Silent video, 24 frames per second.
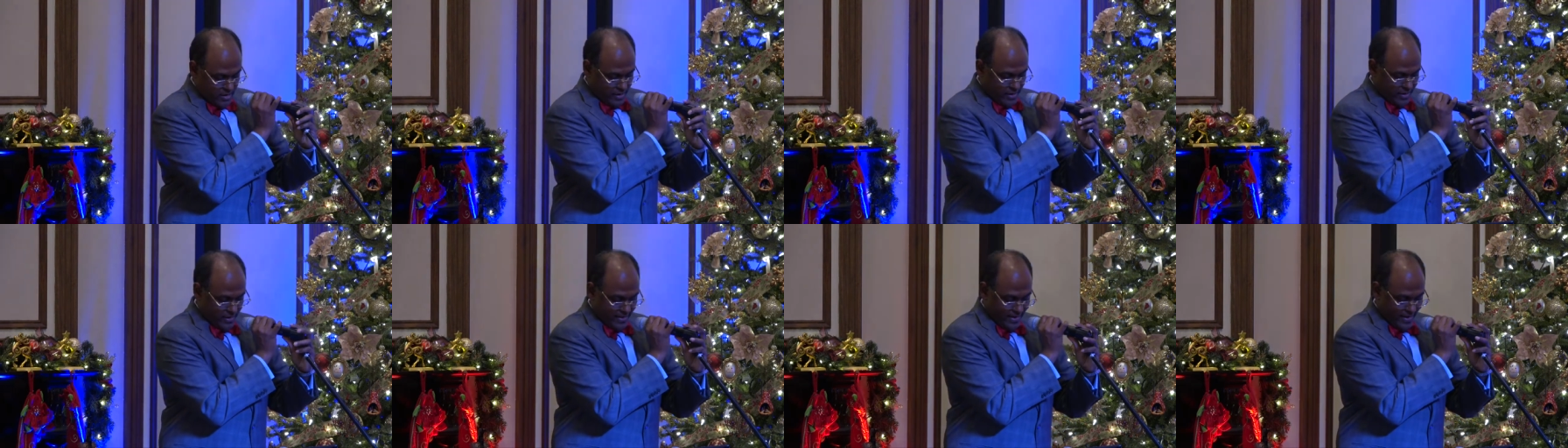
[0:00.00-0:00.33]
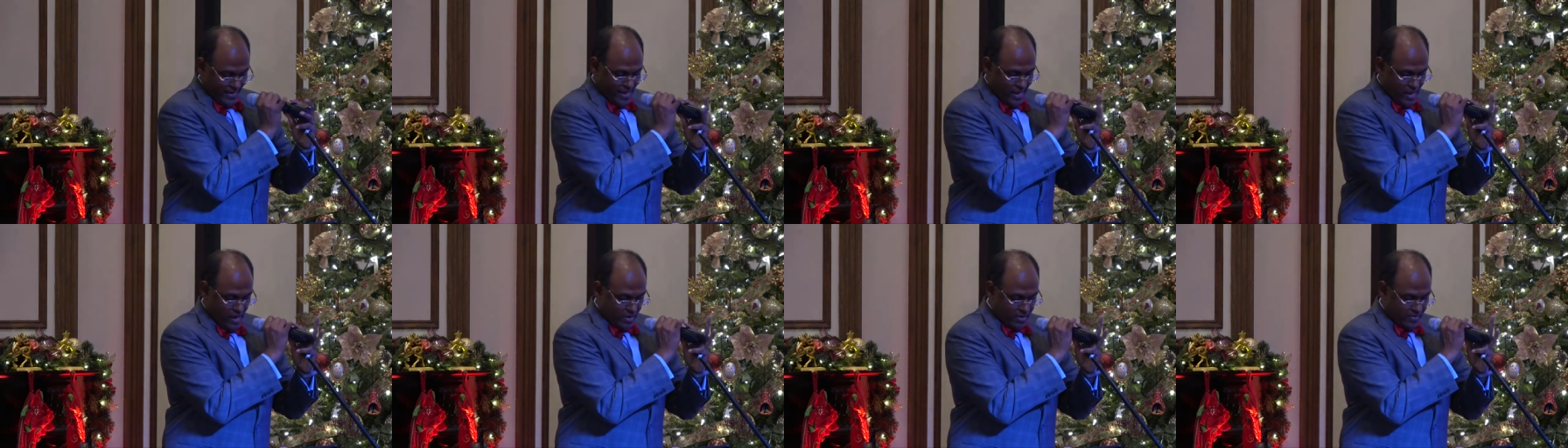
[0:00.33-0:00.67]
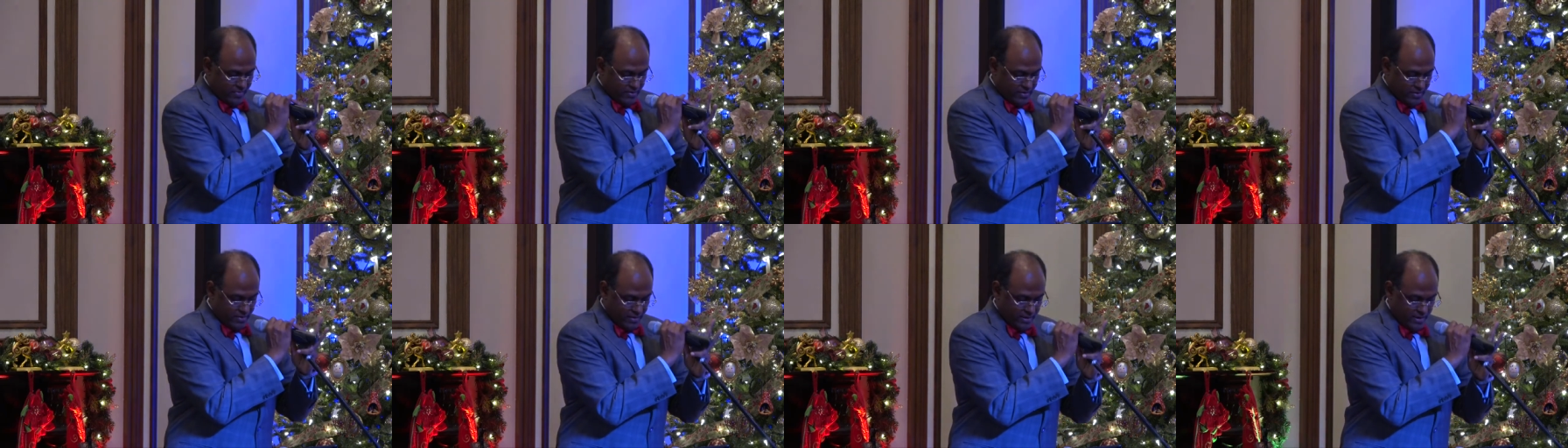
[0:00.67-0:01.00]
And out of
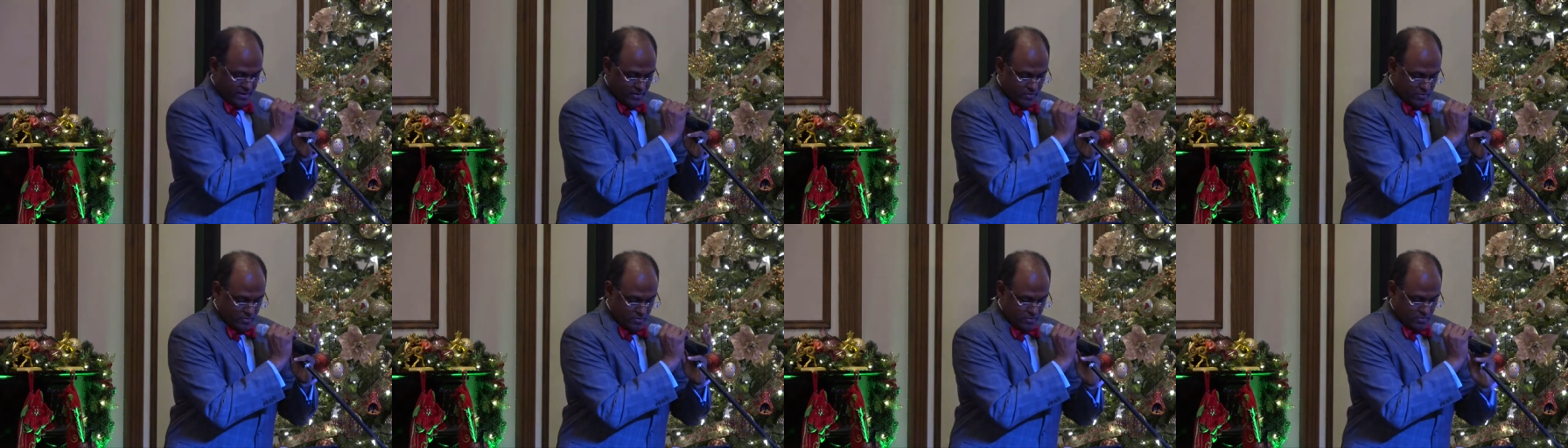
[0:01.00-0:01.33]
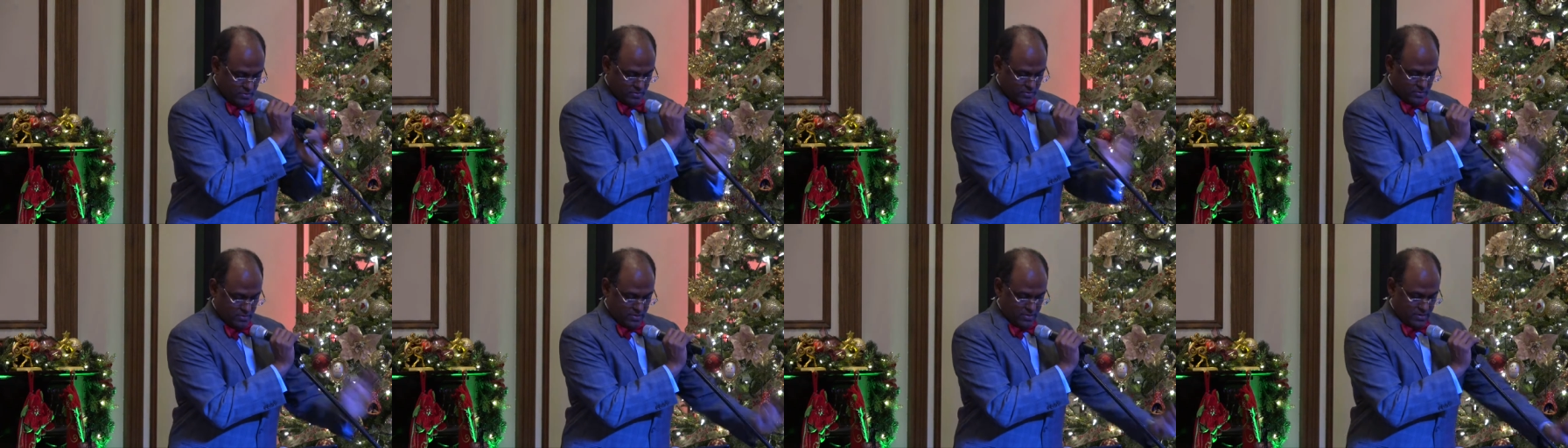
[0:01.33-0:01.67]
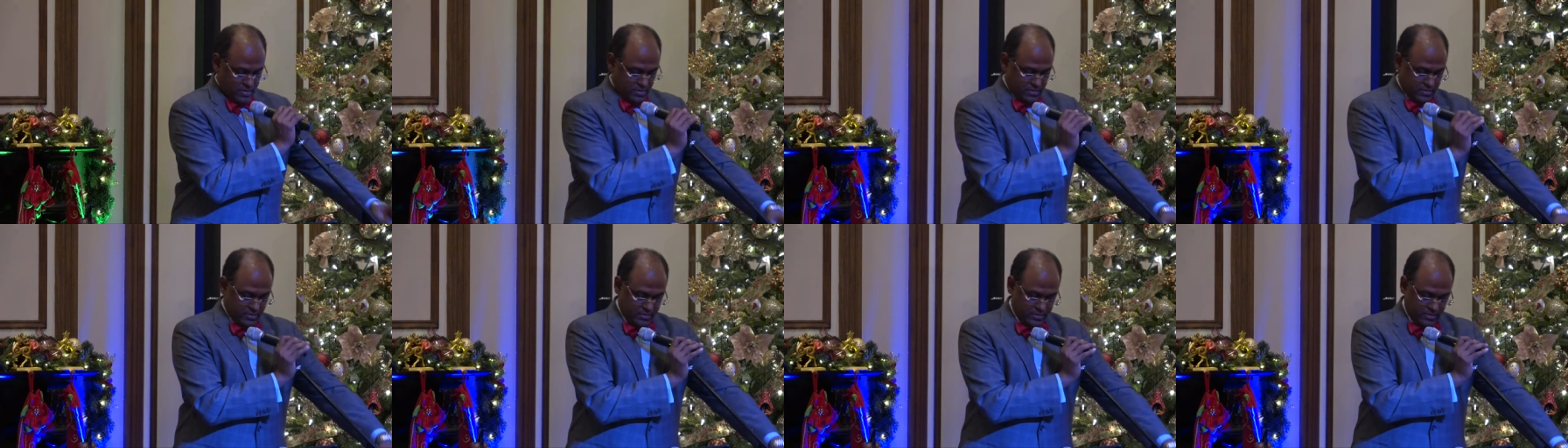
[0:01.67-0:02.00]
the ground
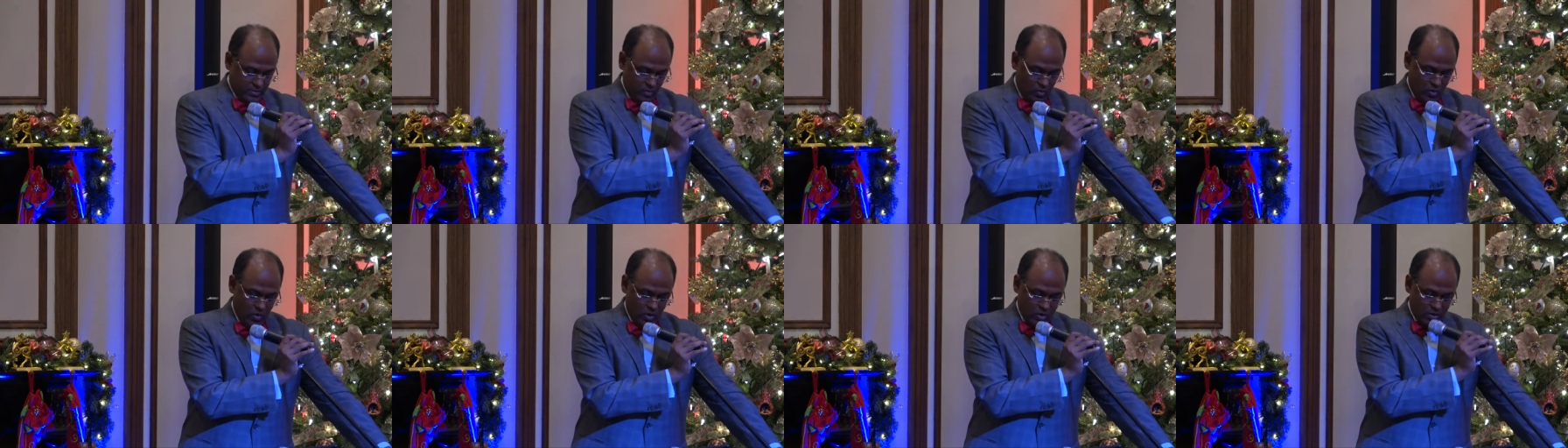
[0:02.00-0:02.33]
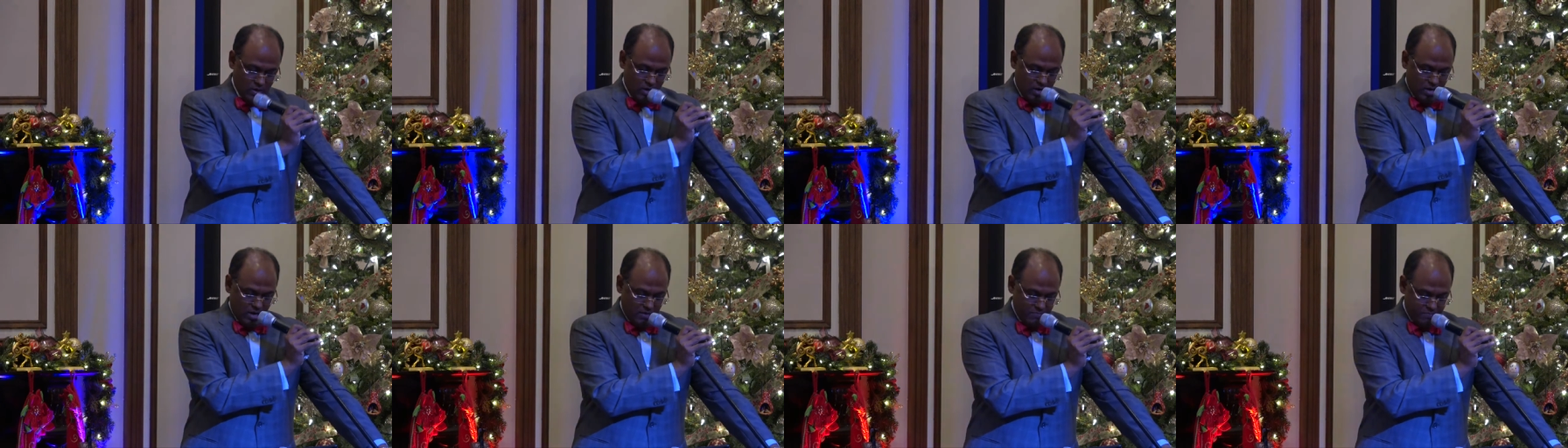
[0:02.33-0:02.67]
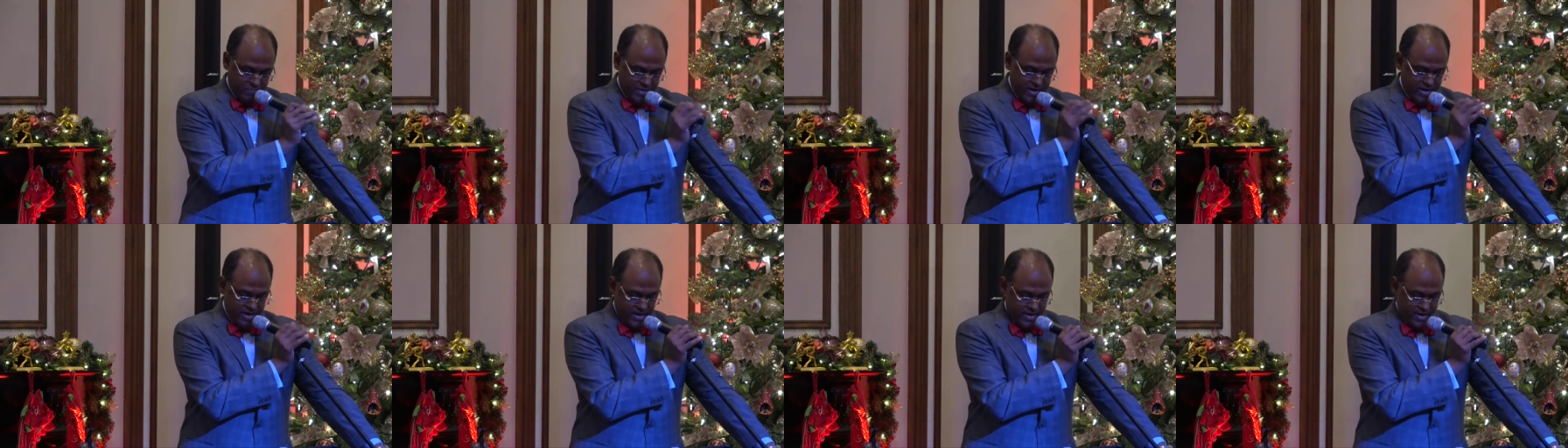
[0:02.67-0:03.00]
the Lord God
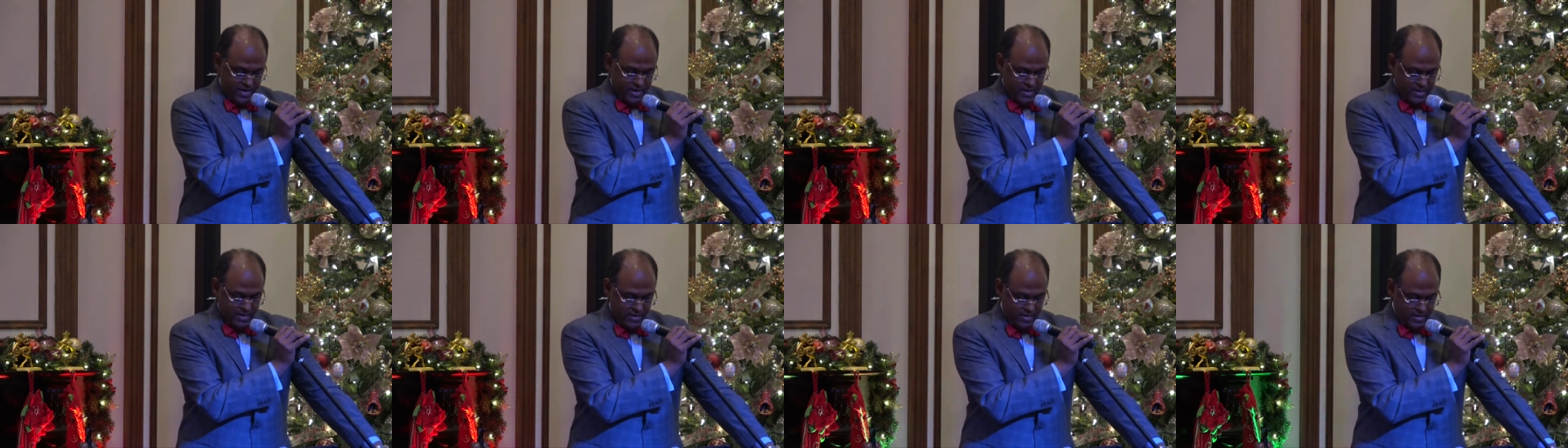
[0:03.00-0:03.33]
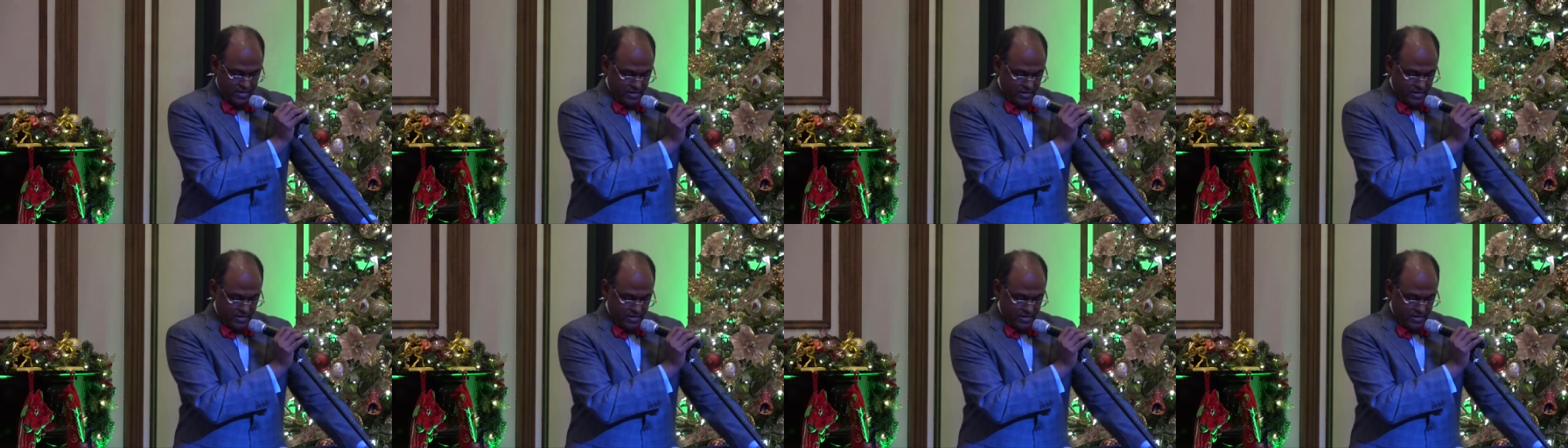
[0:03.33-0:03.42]
made